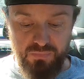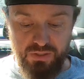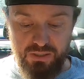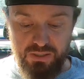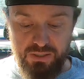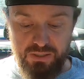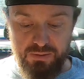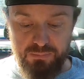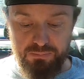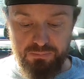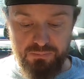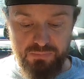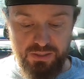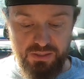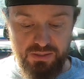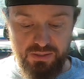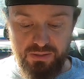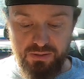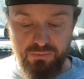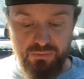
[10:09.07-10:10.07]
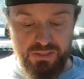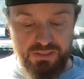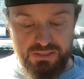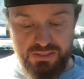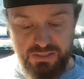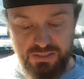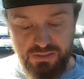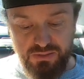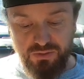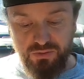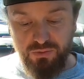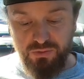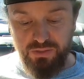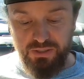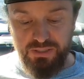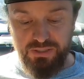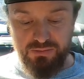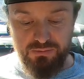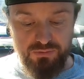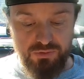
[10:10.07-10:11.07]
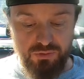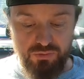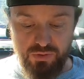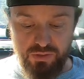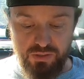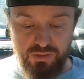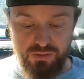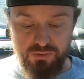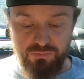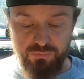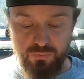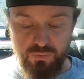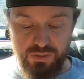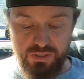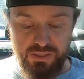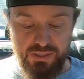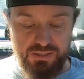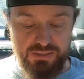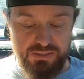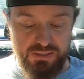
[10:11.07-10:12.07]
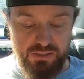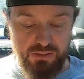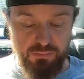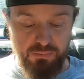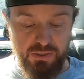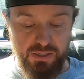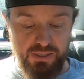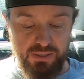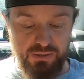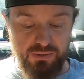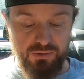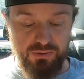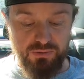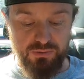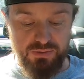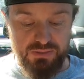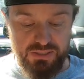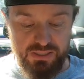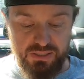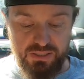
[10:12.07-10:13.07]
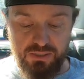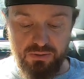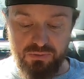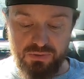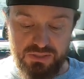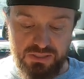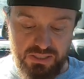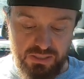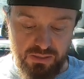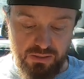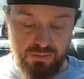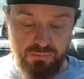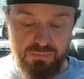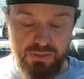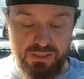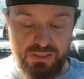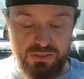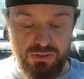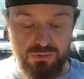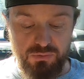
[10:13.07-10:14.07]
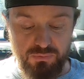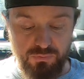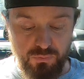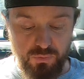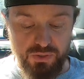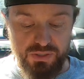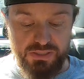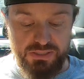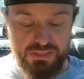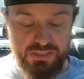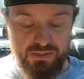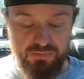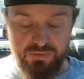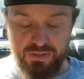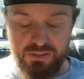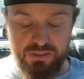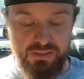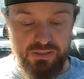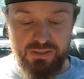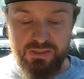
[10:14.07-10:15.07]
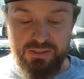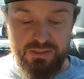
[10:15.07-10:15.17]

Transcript: And then the rest of these are all like $2.49 a mile. San Diego to San Clemente, $2.47.